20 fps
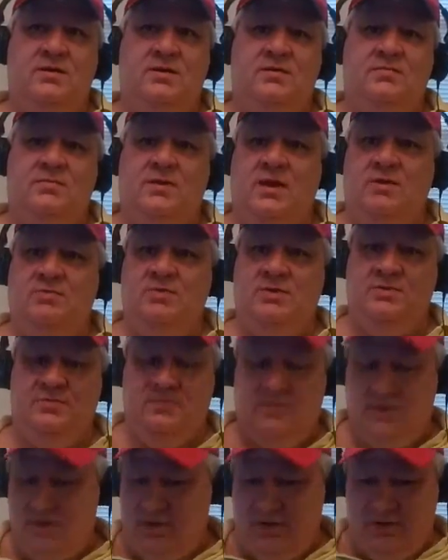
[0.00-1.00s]

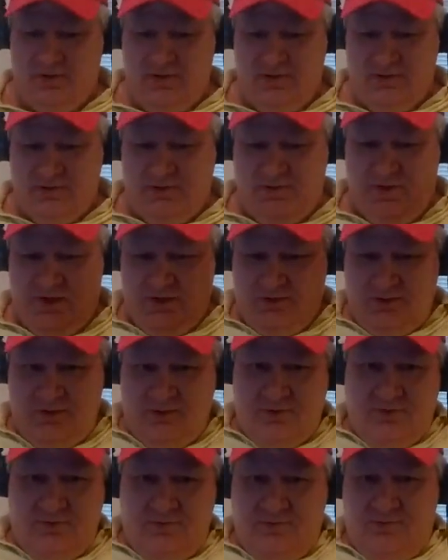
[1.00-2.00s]
There's
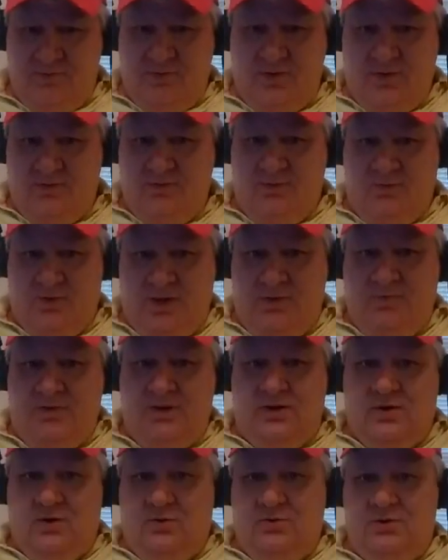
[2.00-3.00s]
pictures of women
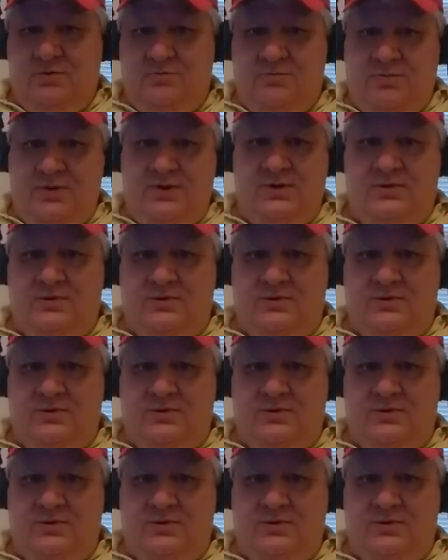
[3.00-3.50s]
holding big